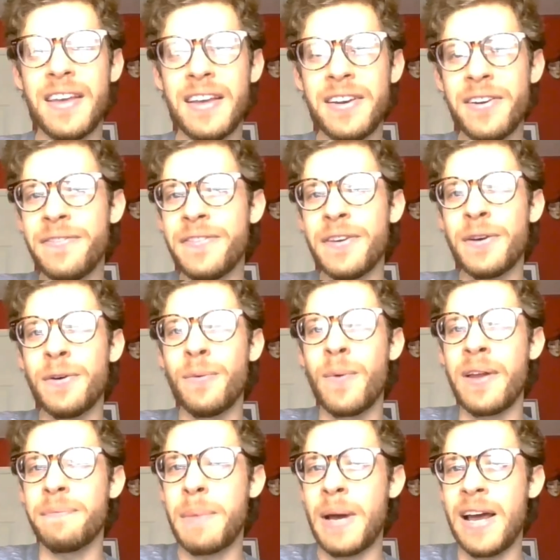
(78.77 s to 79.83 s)
The
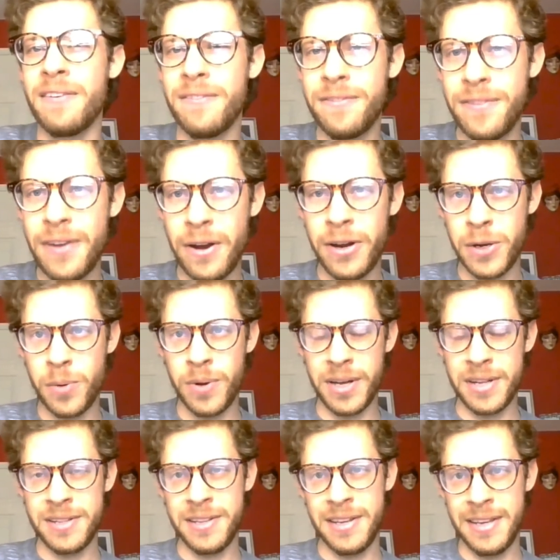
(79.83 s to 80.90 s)
interview went by very
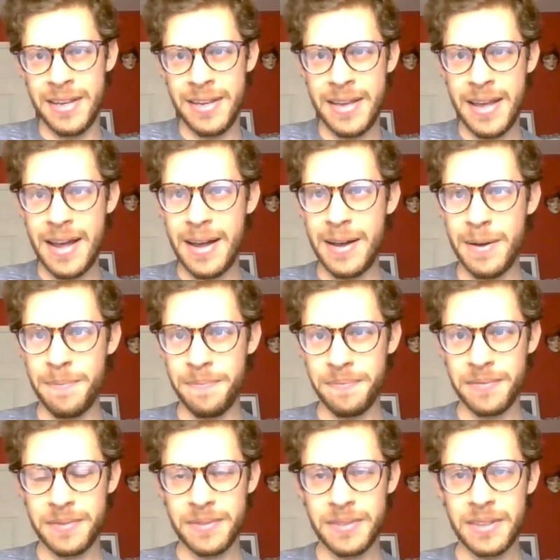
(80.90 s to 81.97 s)
quickly.
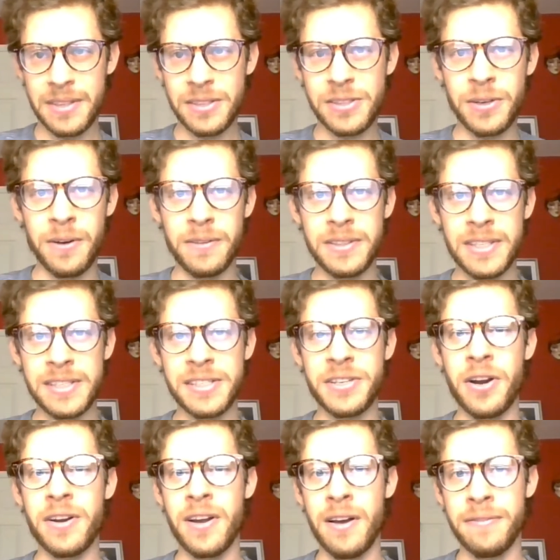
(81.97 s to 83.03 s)
Um, so, to
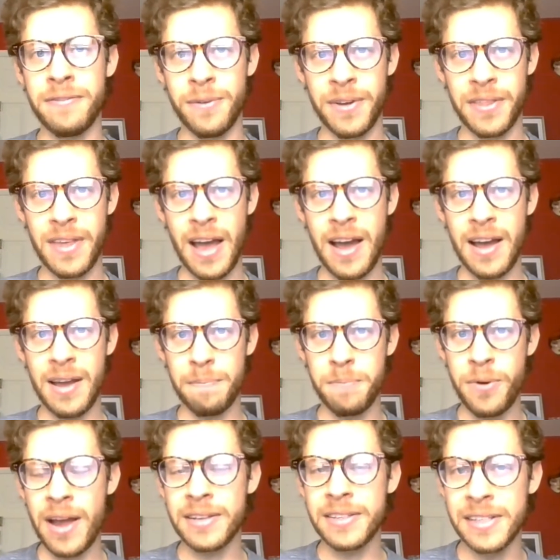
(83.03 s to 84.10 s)
start off with,
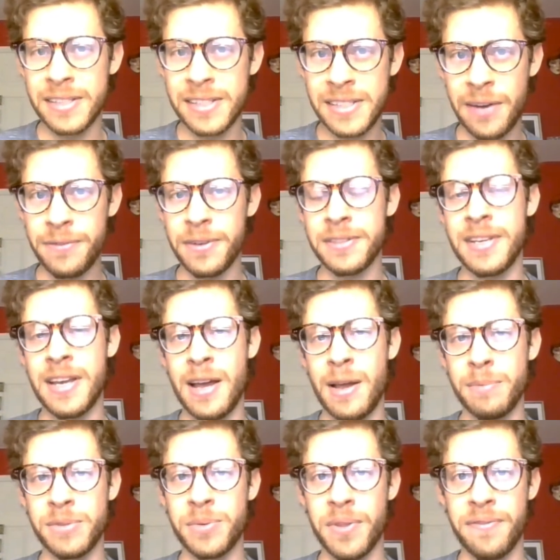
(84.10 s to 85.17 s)
I practiced several
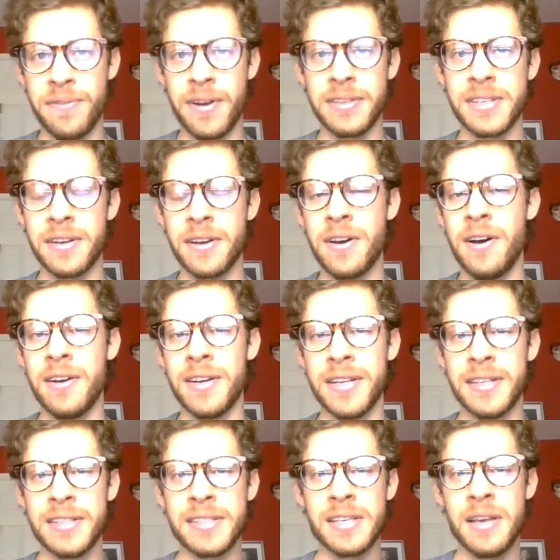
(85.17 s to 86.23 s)
times with friends and
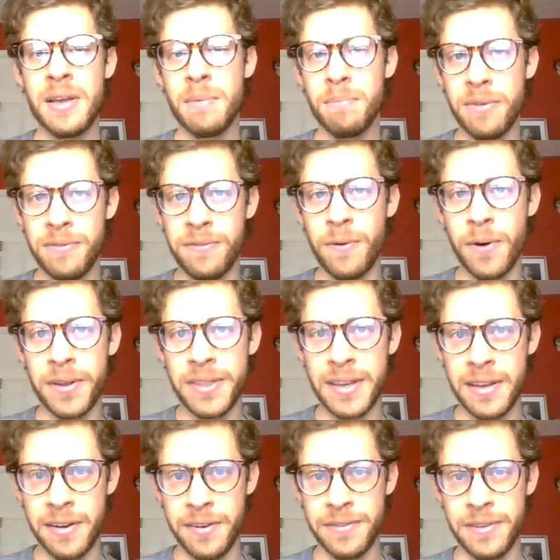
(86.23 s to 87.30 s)
colleagues before
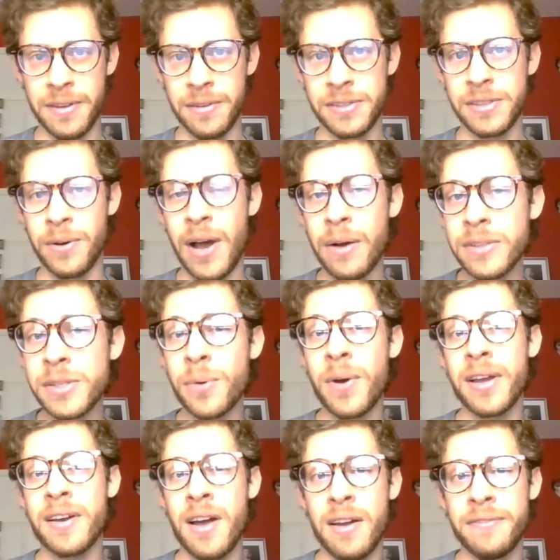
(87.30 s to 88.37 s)
the interview. So, I was
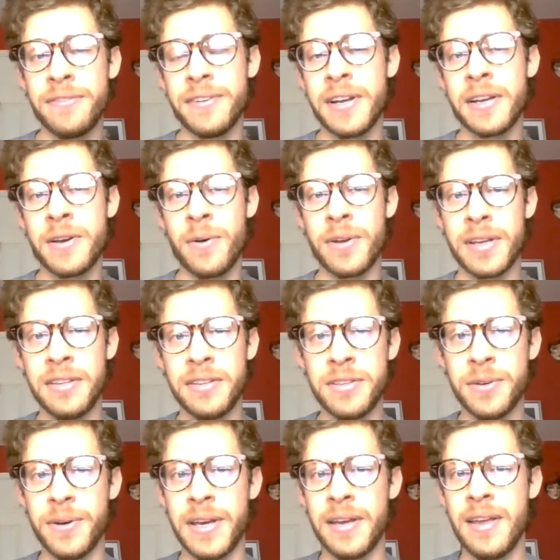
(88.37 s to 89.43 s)
quite confident going
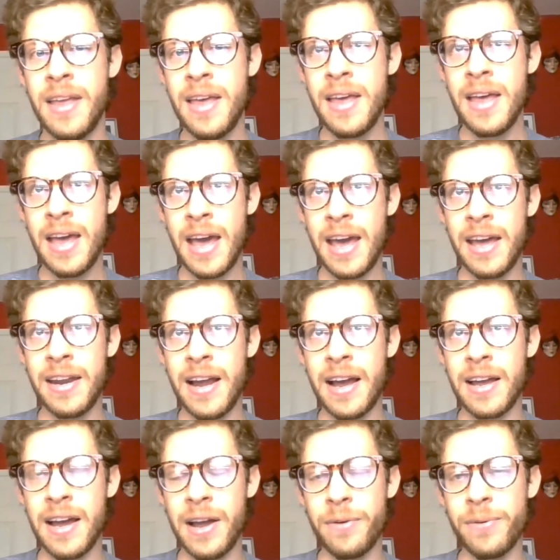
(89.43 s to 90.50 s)
into it. And
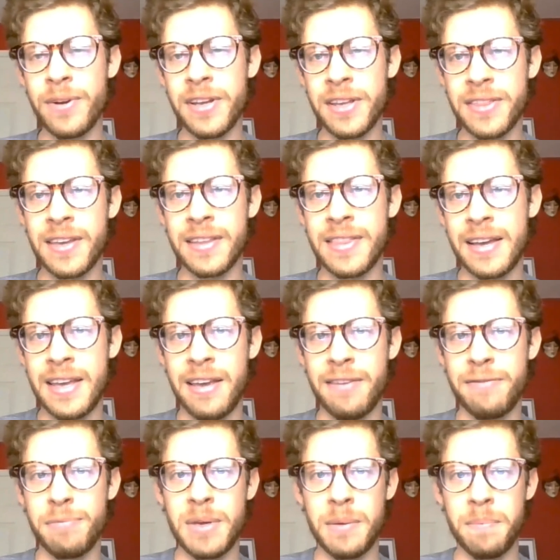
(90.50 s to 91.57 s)
I, I really think that
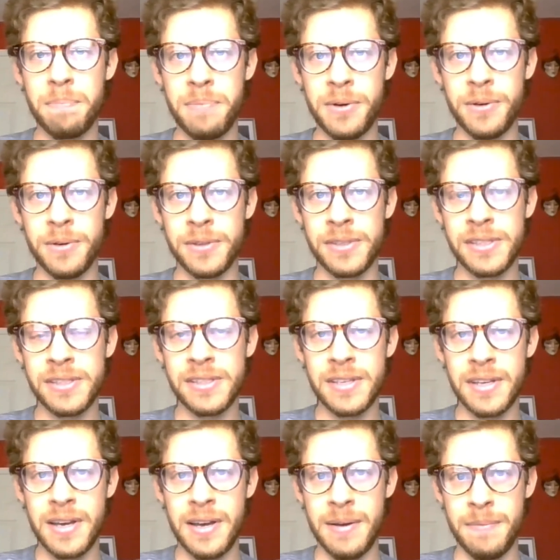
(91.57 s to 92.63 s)
gave me a
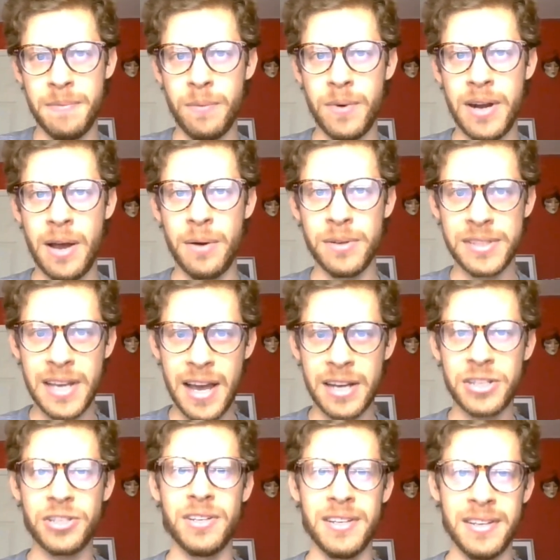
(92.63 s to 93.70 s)
boost um, when I was
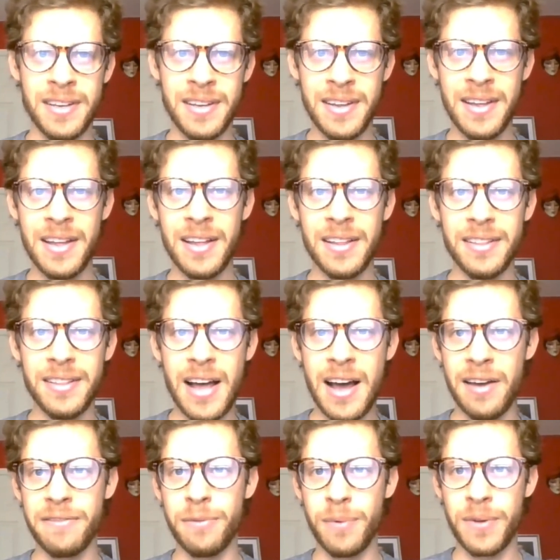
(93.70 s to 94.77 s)
actually
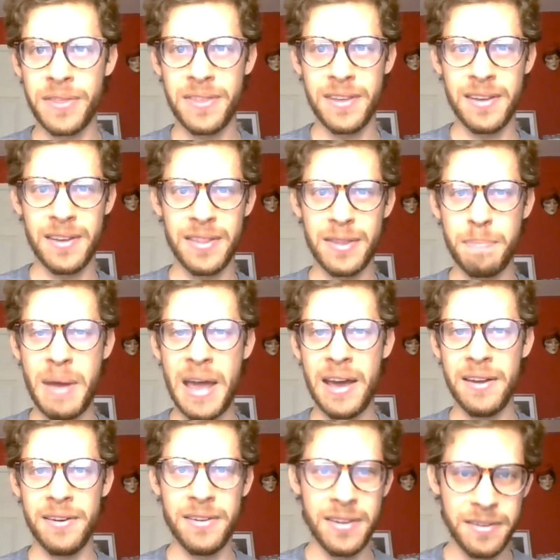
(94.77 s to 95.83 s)
live with the, the
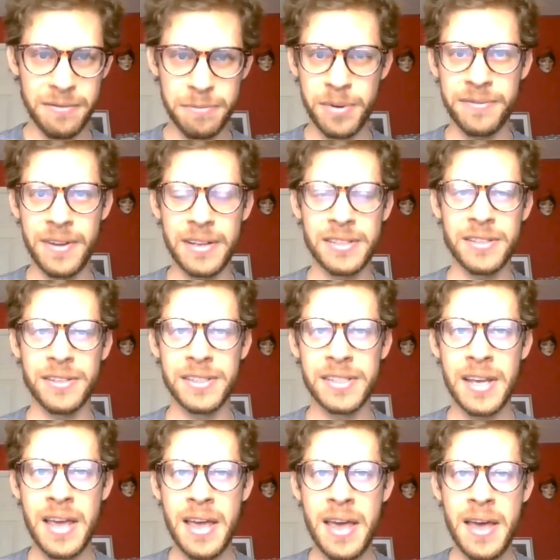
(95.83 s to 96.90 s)
panel of
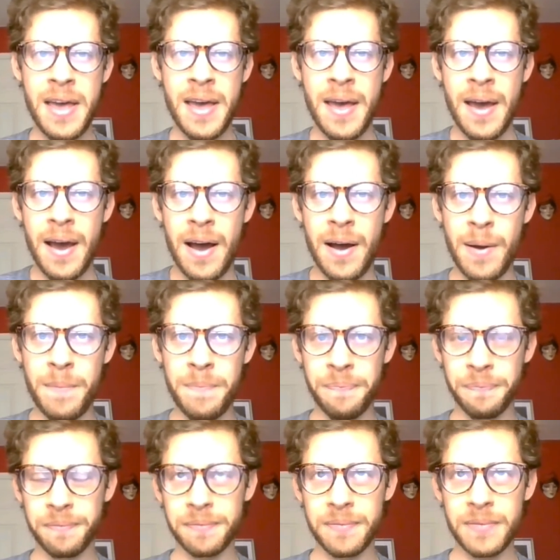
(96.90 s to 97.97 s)
professors.
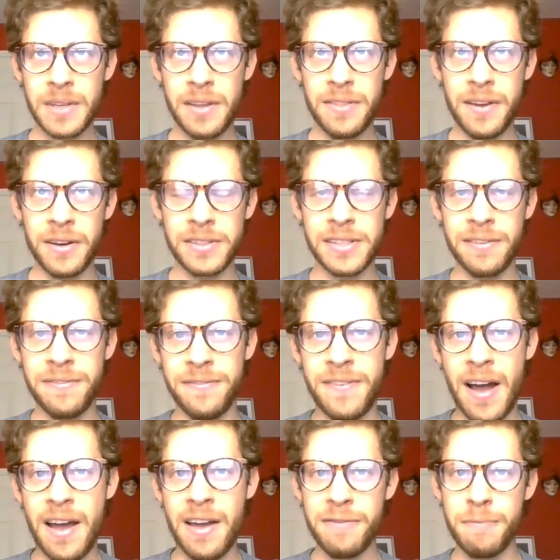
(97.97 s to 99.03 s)
Um, there's a
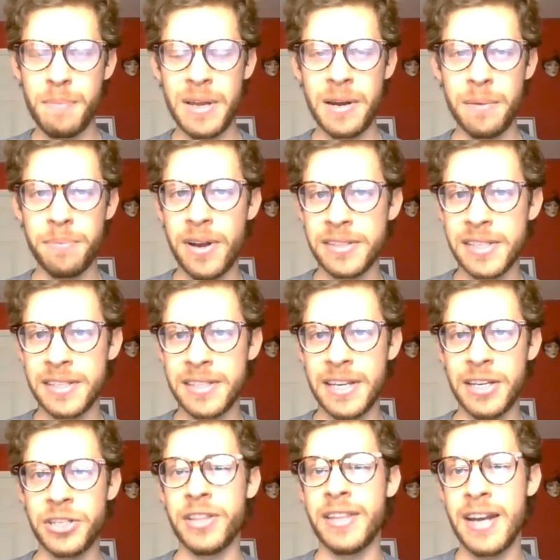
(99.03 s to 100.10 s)
five minute
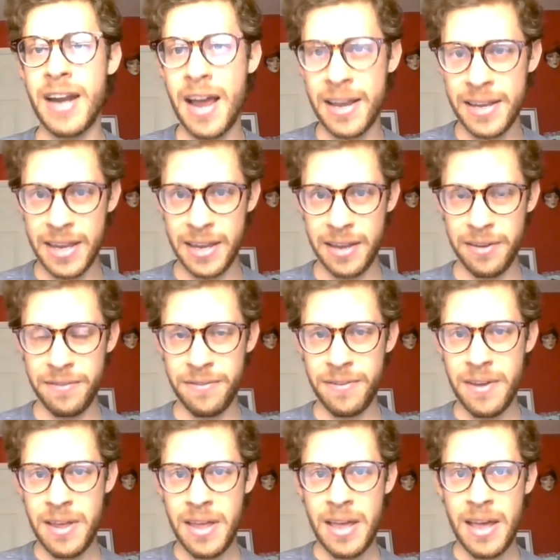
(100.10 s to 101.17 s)
presentation that I gave,